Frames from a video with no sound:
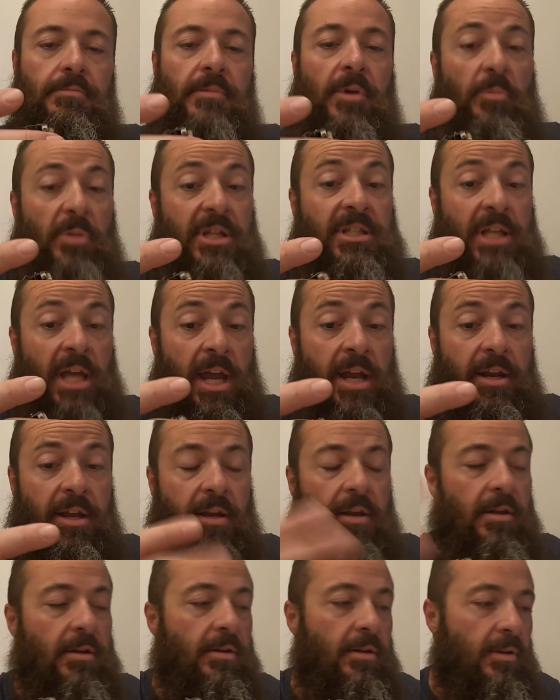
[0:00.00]
I'm
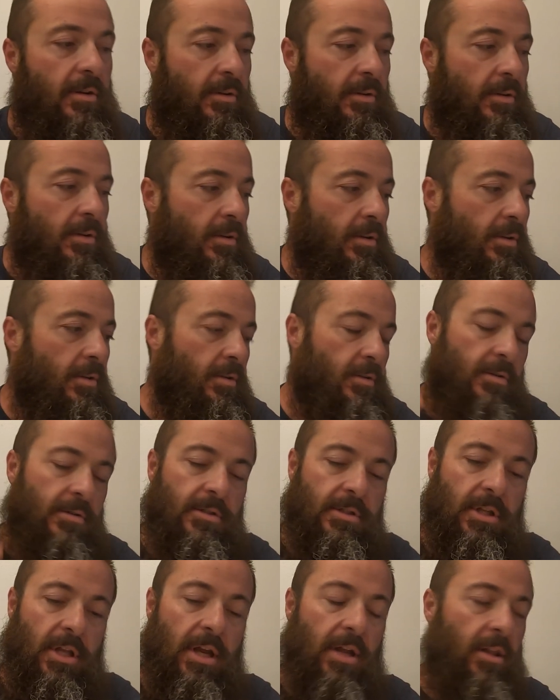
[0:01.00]
excited,
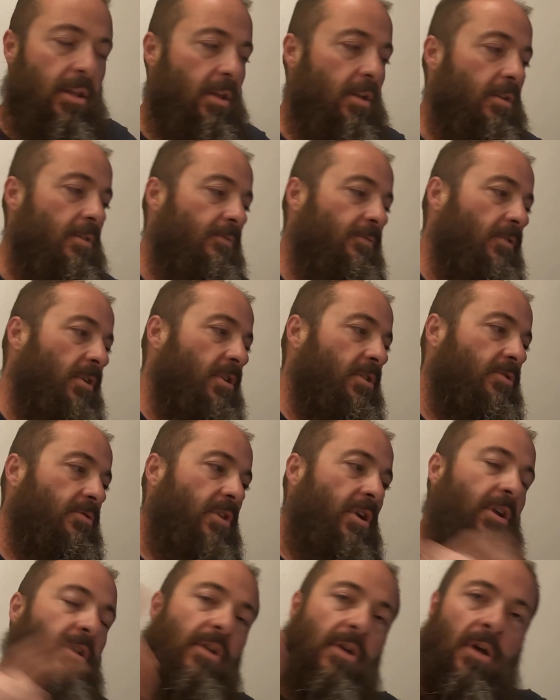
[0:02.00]
slightly
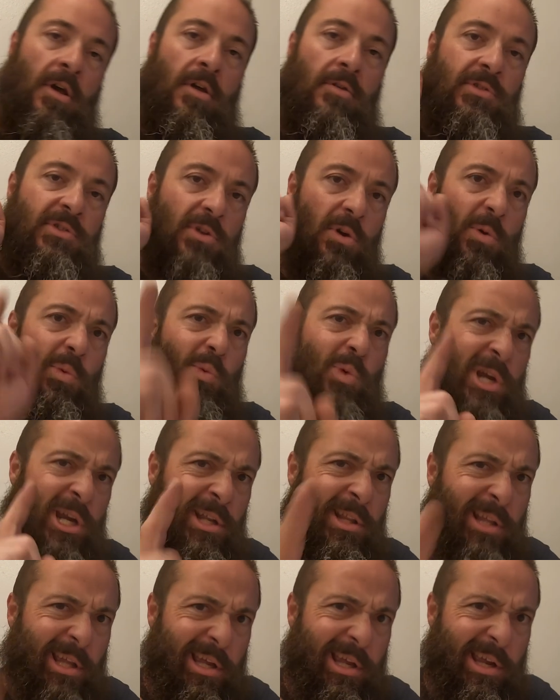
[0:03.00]
frustrated, also
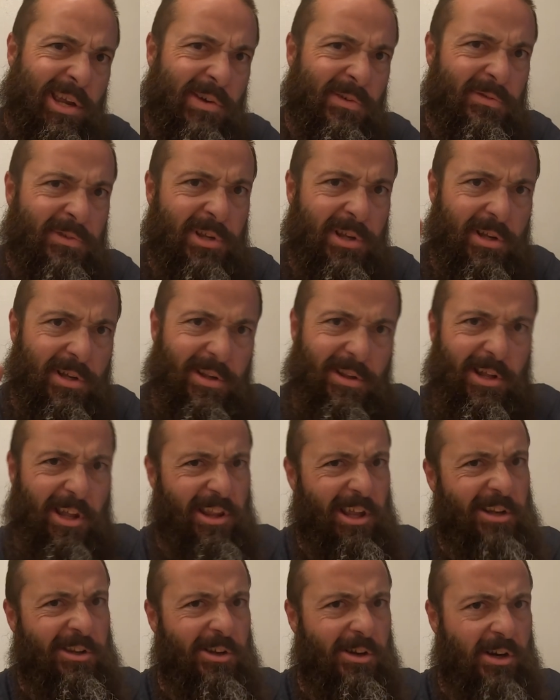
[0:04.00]
relieved that
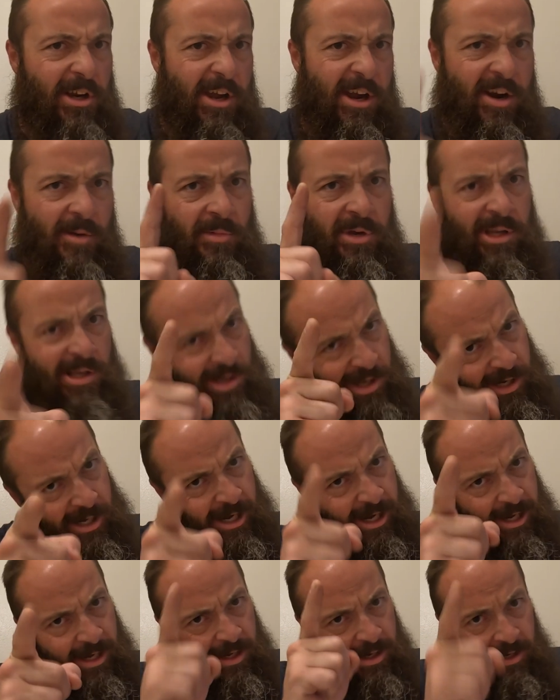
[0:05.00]
they took care of me.
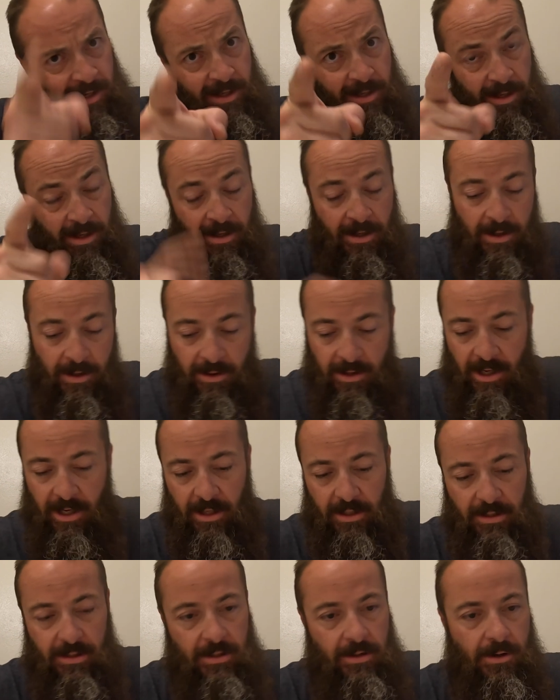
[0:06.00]
Again,
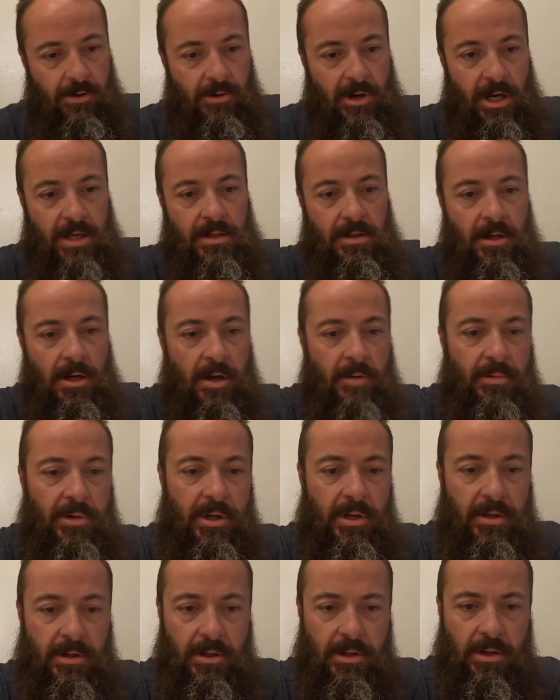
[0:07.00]
thanks Horizon
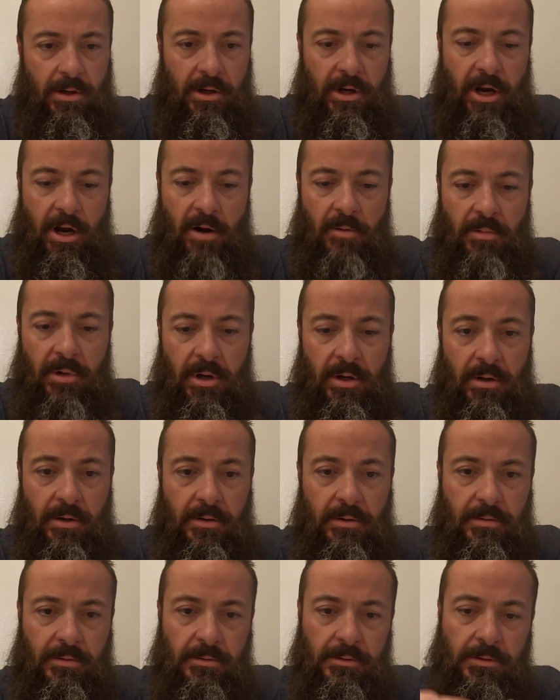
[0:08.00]
Hobby, took care of me,
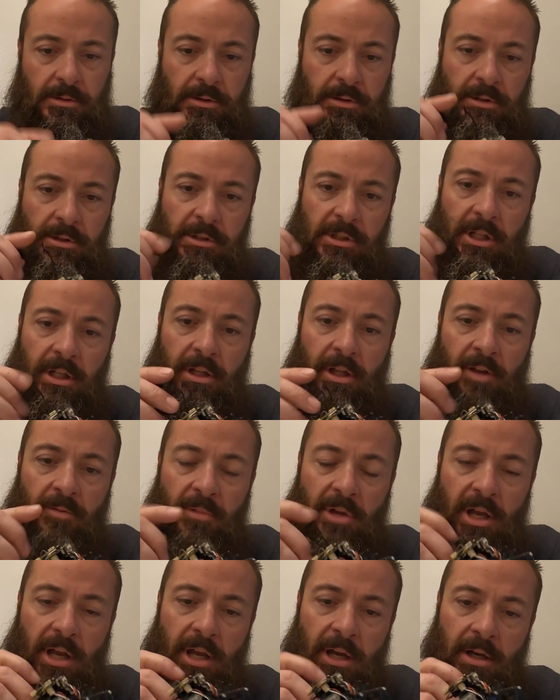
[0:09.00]
didn't leave
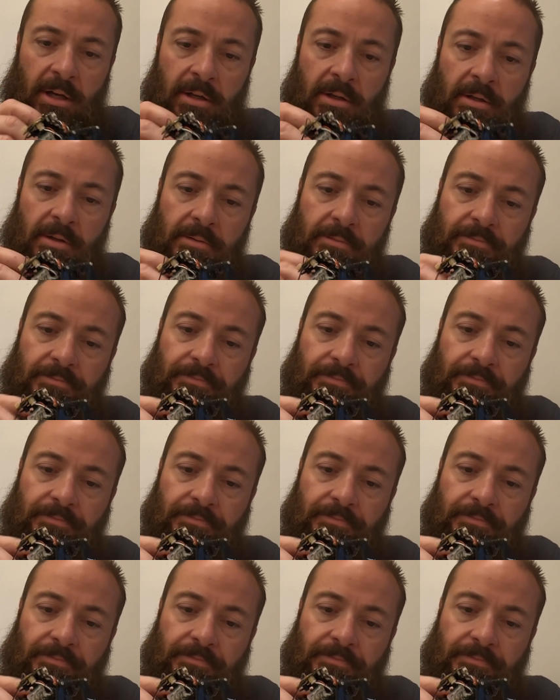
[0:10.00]
me hanging.